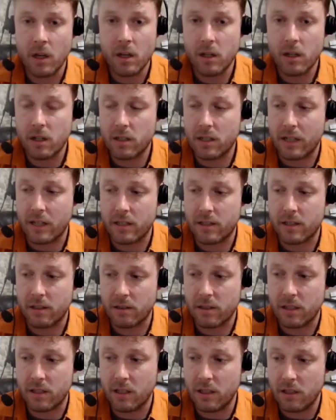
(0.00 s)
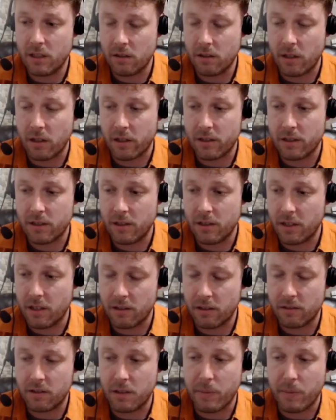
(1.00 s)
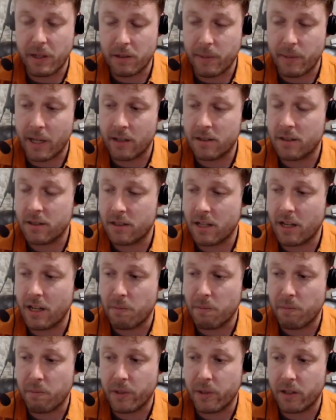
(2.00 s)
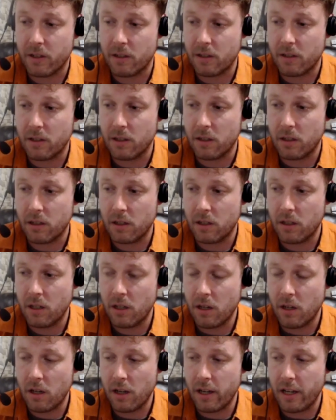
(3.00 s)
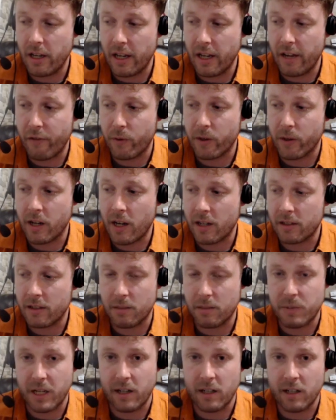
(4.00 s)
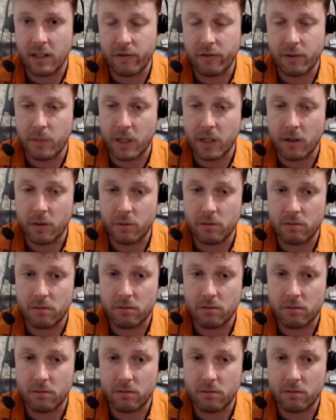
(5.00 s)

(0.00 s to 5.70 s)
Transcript: because I still see lots of the demand's the same, but if we're not obtaining it from our own